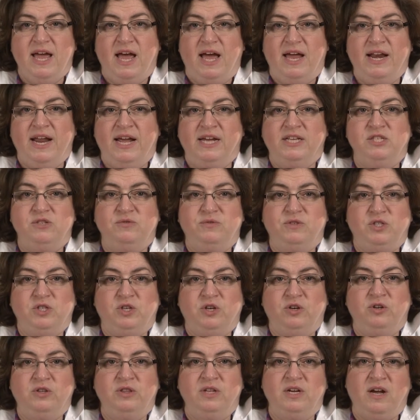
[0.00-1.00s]
and hence
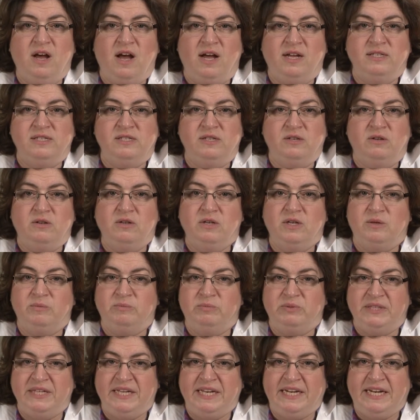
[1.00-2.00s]
return the consult
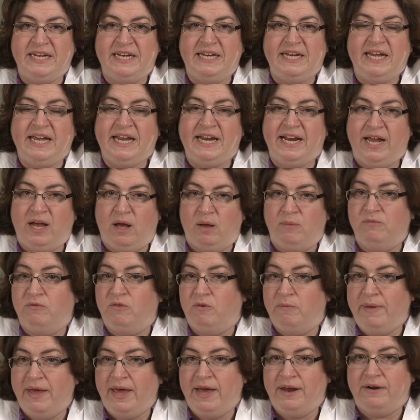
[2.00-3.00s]
completed in a
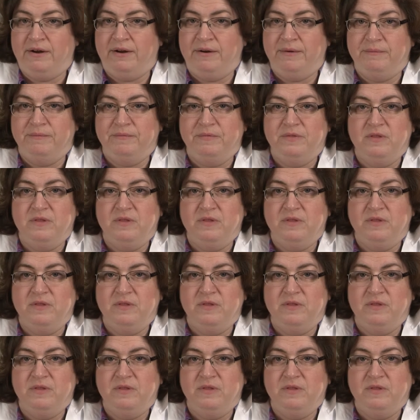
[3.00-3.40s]
helpful manner.